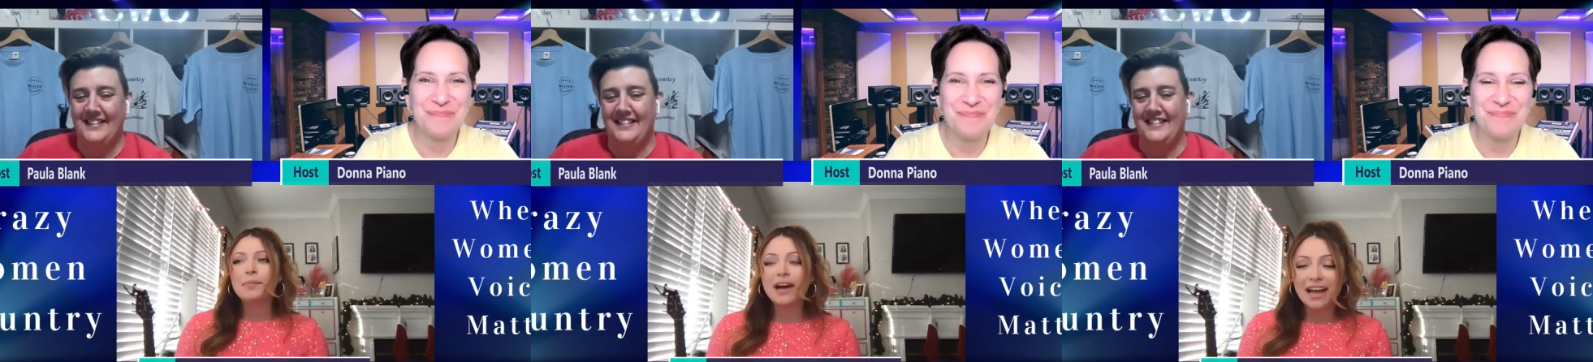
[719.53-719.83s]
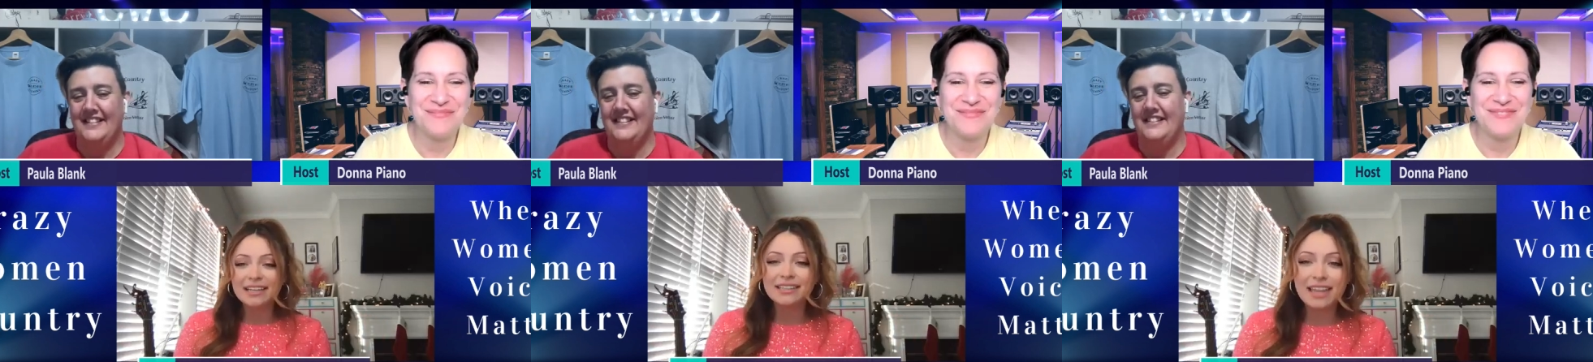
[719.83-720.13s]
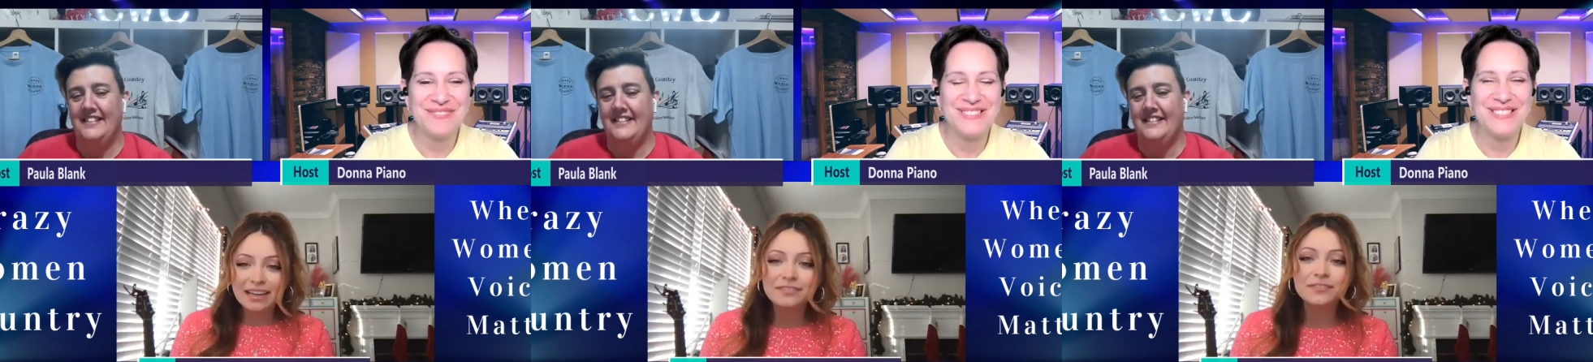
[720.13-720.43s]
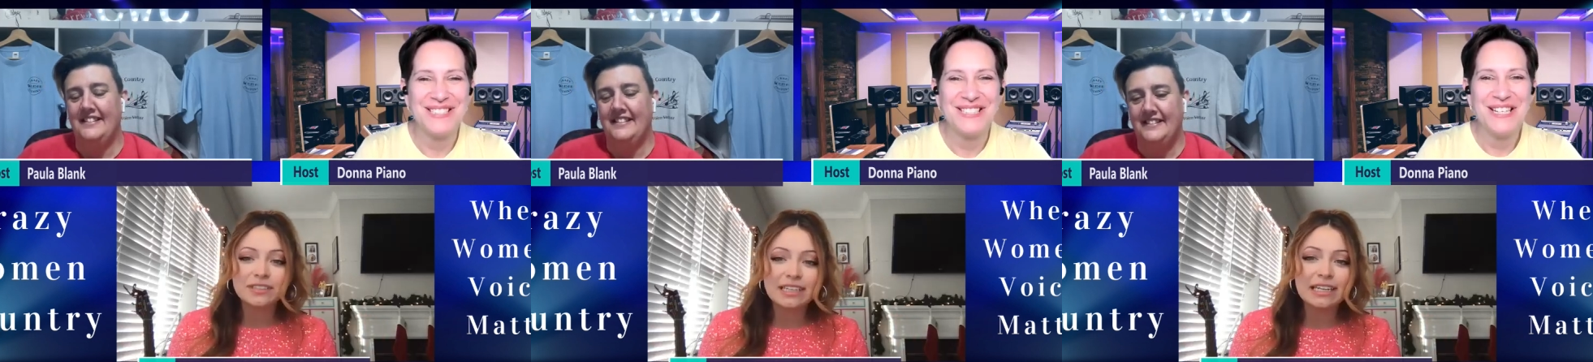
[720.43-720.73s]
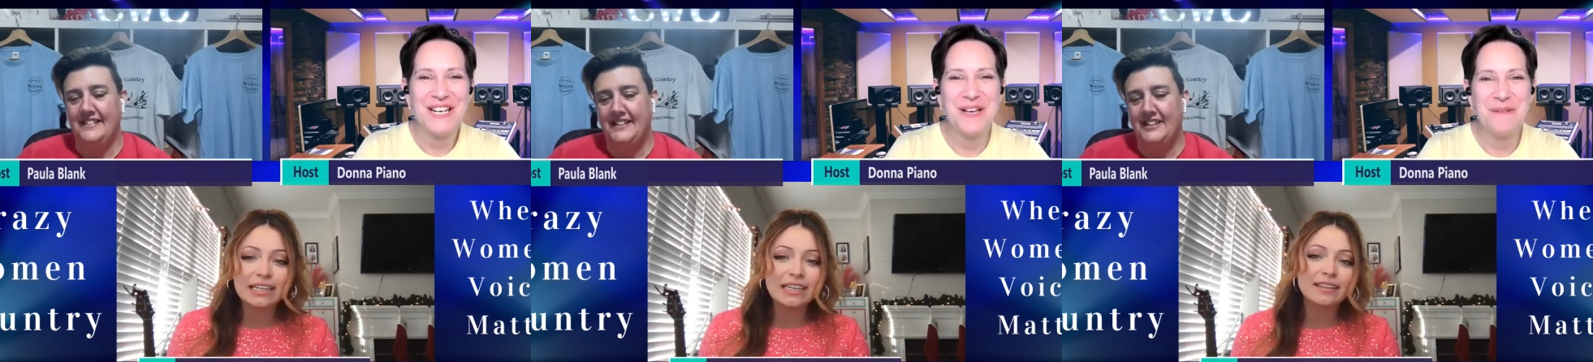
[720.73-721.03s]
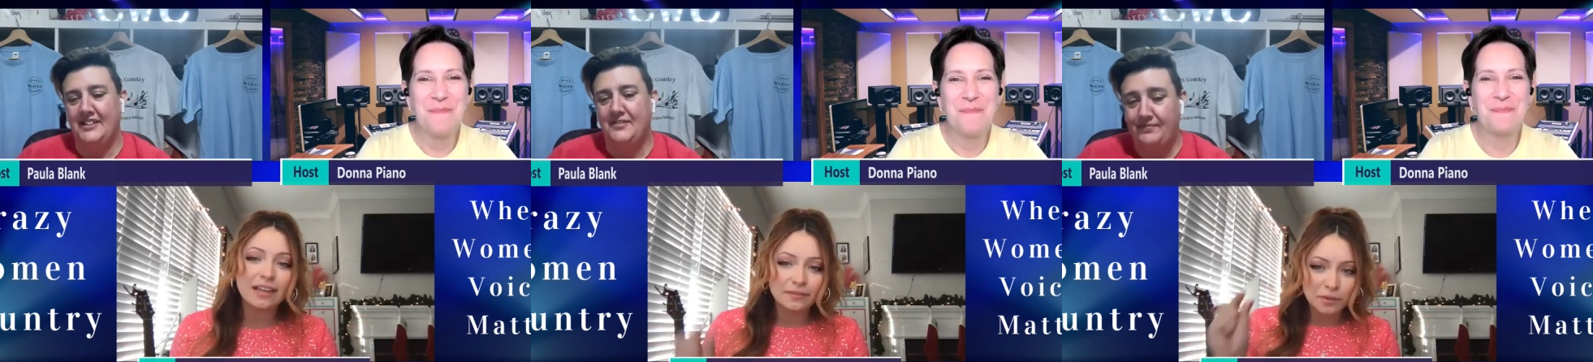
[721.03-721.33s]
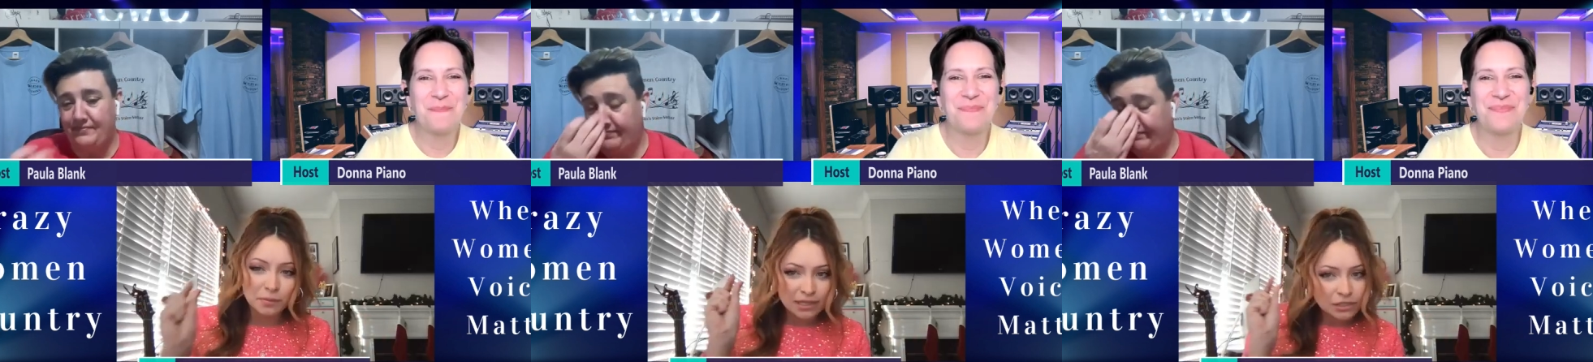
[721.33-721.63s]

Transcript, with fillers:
Speaker 1: But thankfully, he loves me